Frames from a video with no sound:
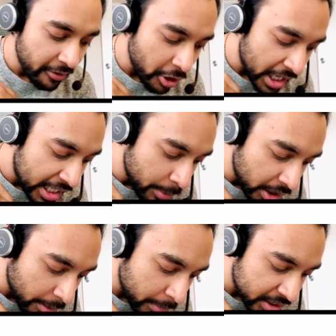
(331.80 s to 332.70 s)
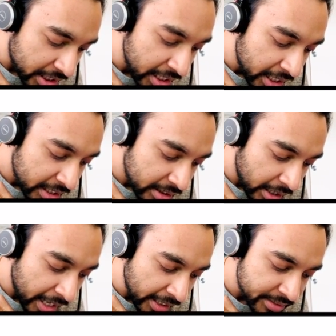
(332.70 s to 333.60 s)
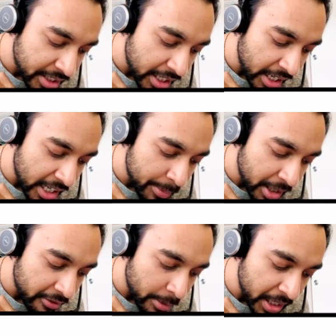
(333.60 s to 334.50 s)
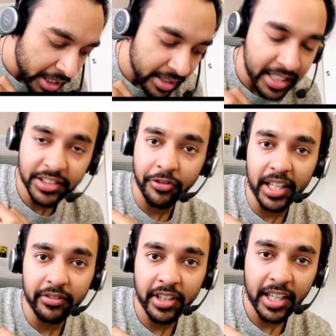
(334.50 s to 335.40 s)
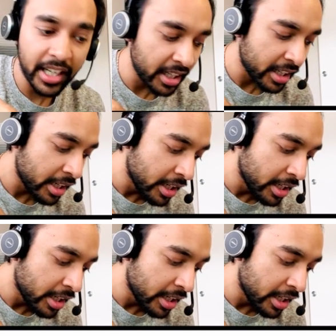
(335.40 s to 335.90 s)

for element number 3, the next greater element will be this 5, correct?